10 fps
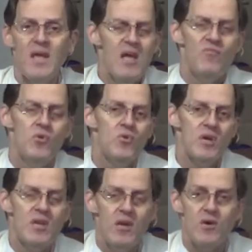If you
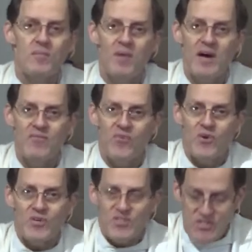can hear my
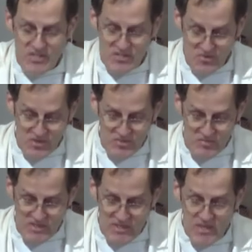voice this
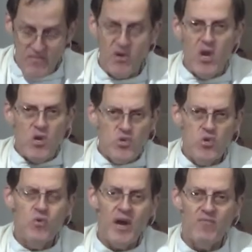Christmas Eve,
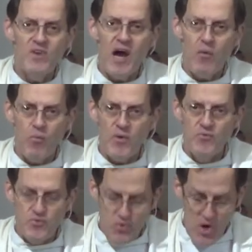you have not
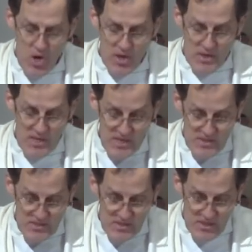withdrawn
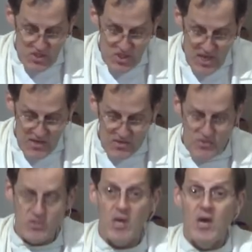into the
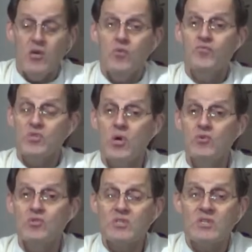shadows. You've
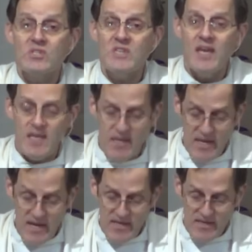chosen to stay
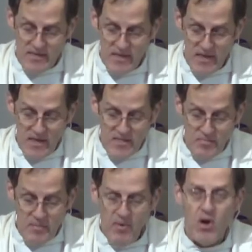connected, to
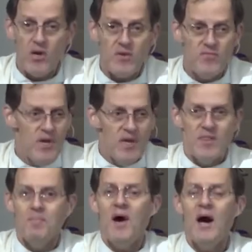be part of
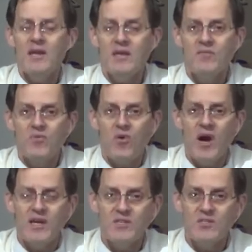the body of
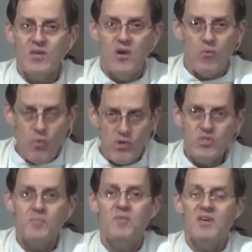Christ,
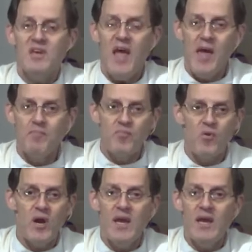worshiping and
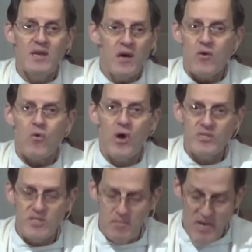praying
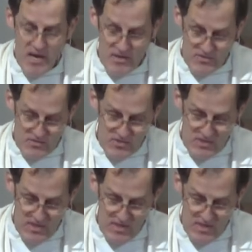across the miles.